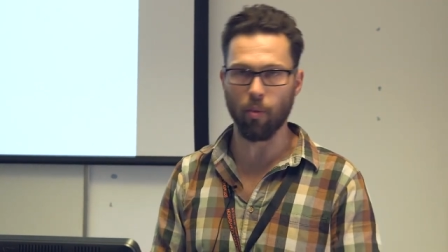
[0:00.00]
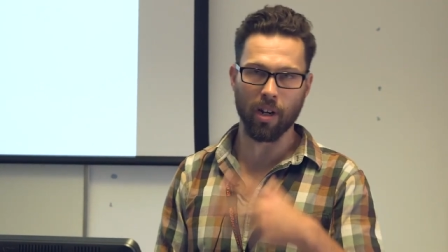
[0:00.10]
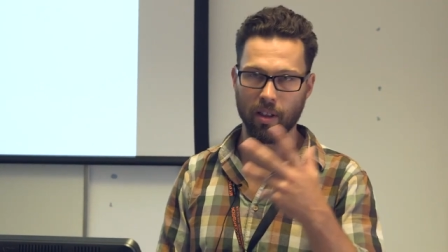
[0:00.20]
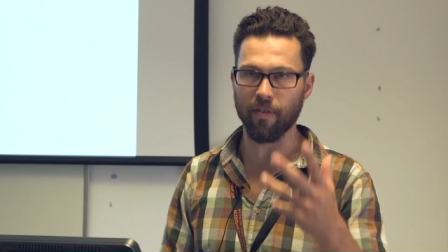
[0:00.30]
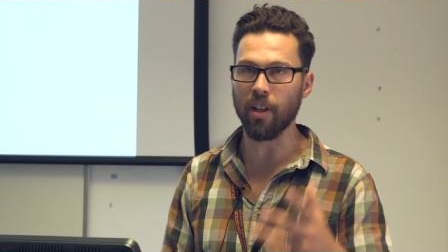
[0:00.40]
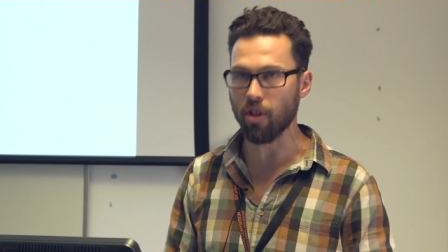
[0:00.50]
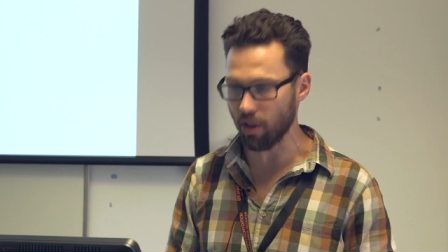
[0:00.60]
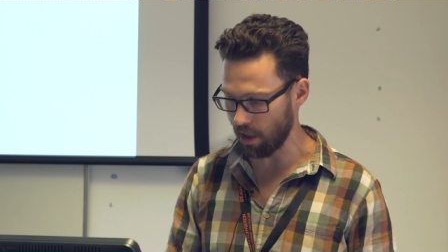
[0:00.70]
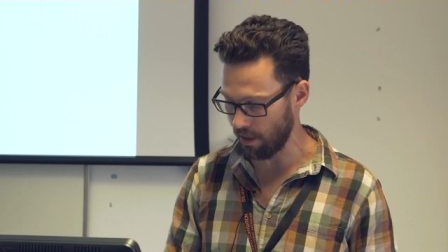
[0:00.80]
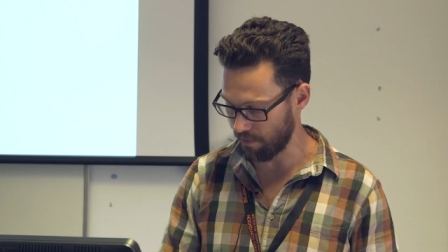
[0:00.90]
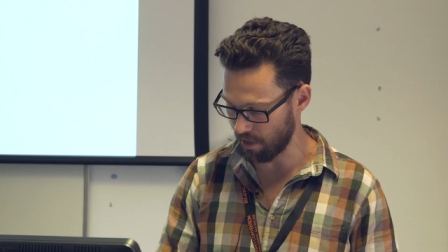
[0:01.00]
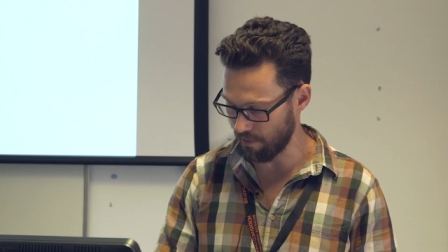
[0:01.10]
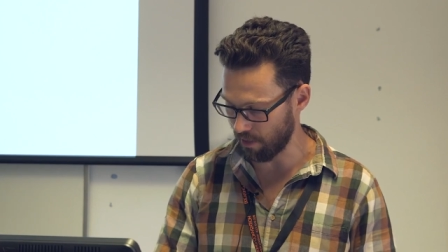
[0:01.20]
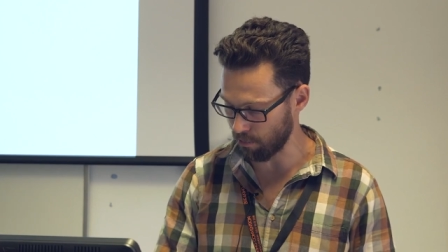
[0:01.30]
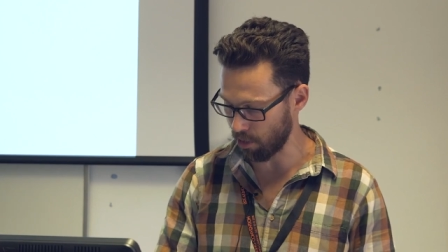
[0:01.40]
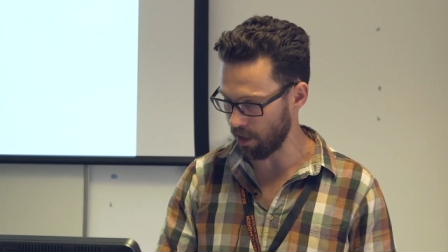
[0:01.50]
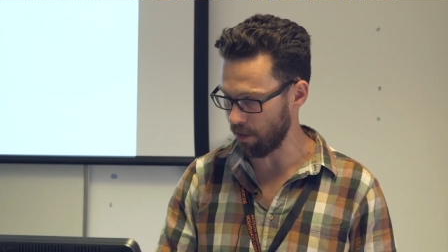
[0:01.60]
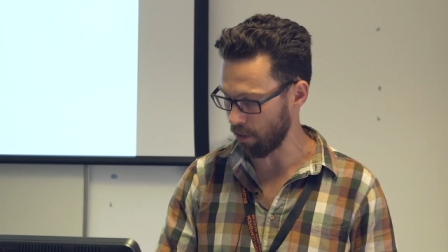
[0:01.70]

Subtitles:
of the features of default mode network